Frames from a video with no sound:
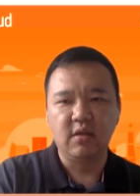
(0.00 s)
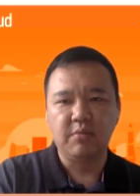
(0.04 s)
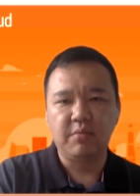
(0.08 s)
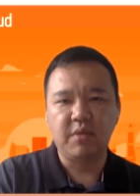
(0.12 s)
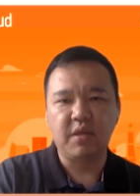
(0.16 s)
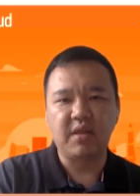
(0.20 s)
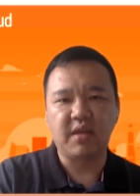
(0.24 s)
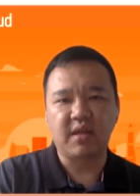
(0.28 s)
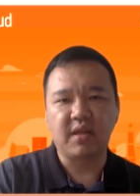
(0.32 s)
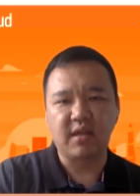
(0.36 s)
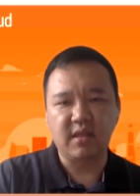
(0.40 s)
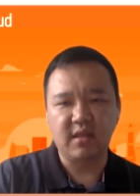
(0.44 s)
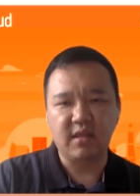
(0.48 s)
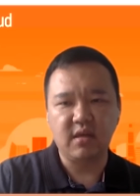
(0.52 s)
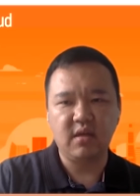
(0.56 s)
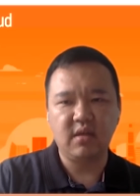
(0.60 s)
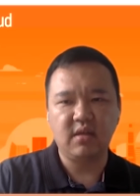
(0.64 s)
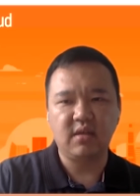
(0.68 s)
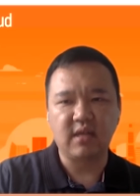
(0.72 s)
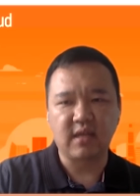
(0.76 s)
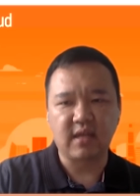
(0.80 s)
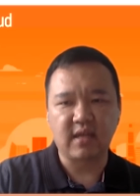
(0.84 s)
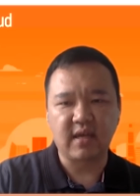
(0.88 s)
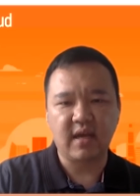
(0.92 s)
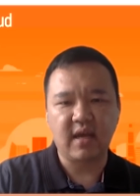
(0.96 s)
But the, there
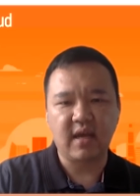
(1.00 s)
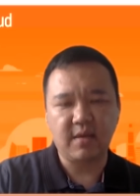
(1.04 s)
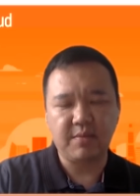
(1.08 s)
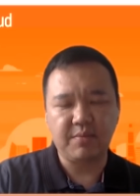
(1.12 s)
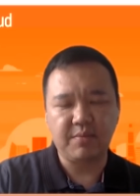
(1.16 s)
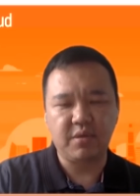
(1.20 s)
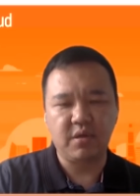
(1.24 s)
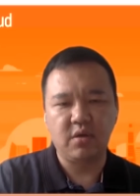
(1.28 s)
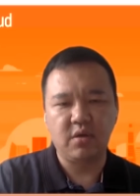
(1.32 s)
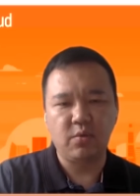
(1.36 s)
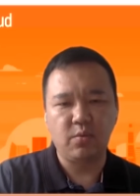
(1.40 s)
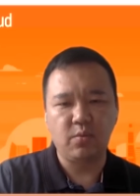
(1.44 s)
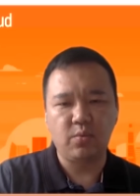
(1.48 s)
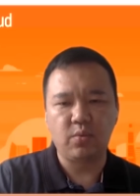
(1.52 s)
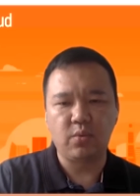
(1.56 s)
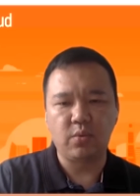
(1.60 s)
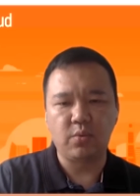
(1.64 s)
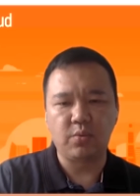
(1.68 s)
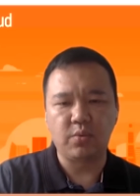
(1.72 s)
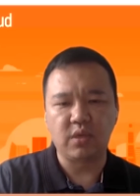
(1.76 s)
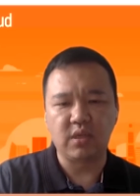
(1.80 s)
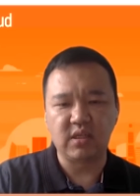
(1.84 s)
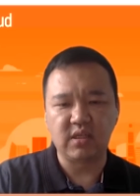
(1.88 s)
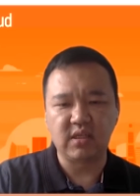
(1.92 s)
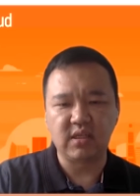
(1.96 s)
is a gap.
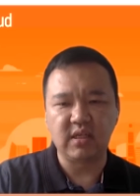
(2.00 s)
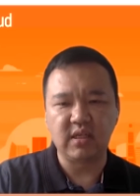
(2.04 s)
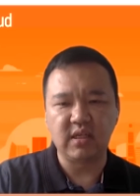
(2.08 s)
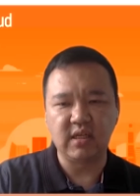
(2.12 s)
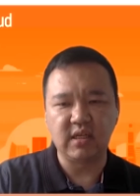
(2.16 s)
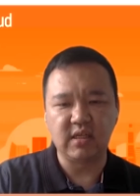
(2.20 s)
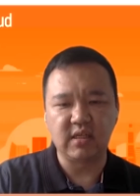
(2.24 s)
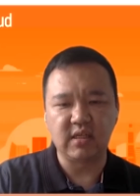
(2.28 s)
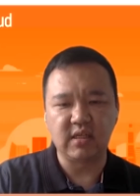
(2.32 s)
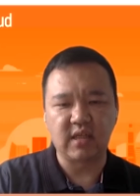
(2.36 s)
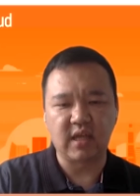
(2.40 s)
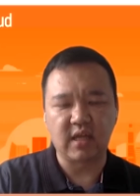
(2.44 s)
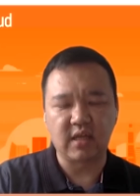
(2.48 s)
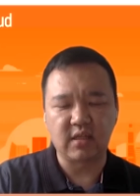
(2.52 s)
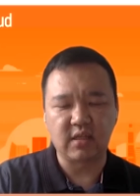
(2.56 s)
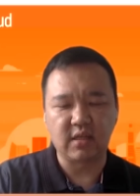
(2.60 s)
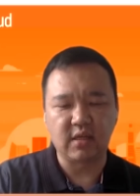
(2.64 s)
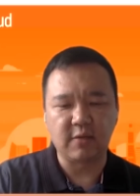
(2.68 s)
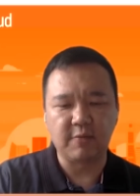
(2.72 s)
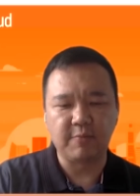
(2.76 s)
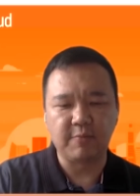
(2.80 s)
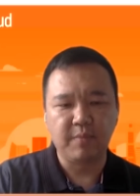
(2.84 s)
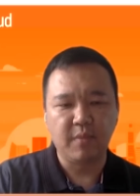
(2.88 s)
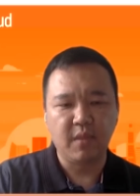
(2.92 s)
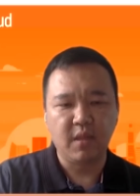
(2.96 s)
What we see is that
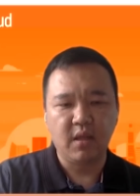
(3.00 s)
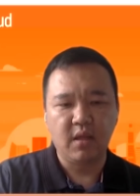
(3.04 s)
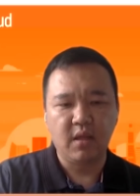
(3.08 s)
uh,